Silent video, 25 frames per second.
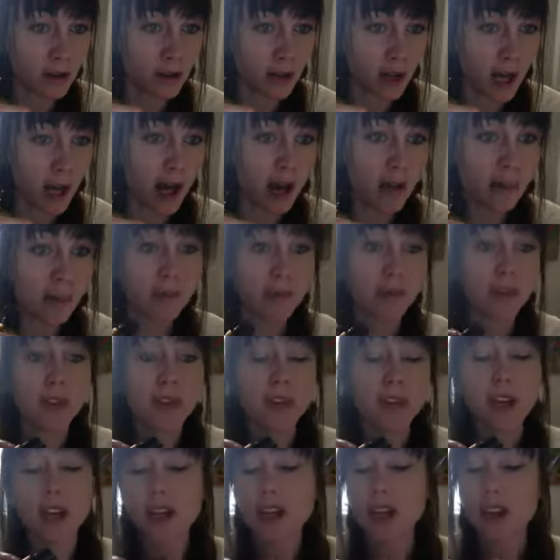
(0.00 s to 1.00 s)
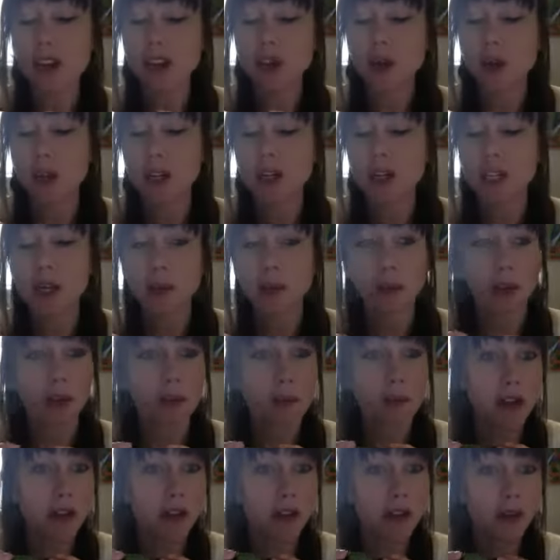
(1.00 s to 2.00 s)
Another quick tip with
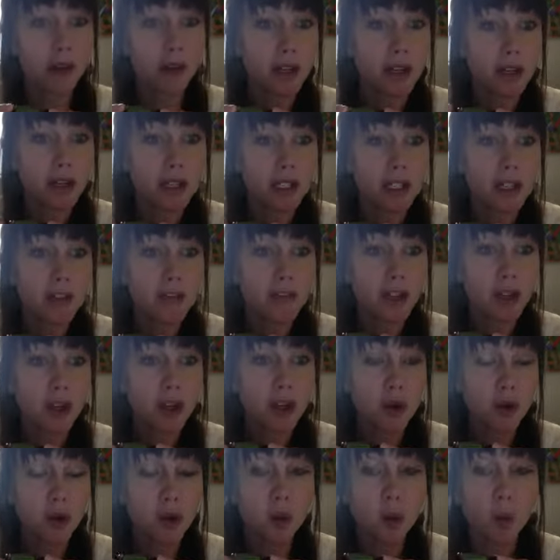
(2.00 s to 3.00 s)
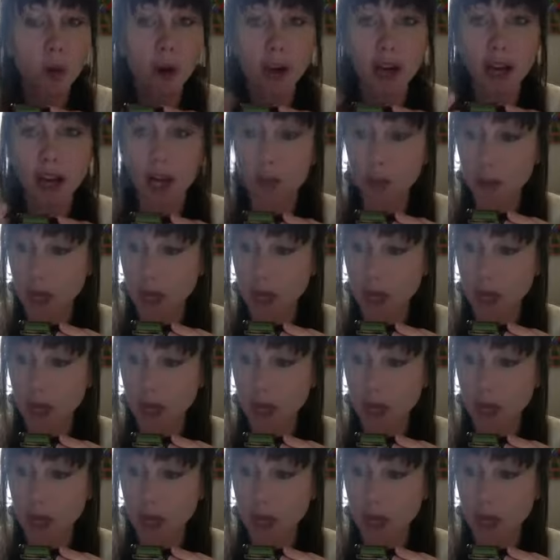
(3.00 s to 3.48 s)
Melaleuca is if you want to help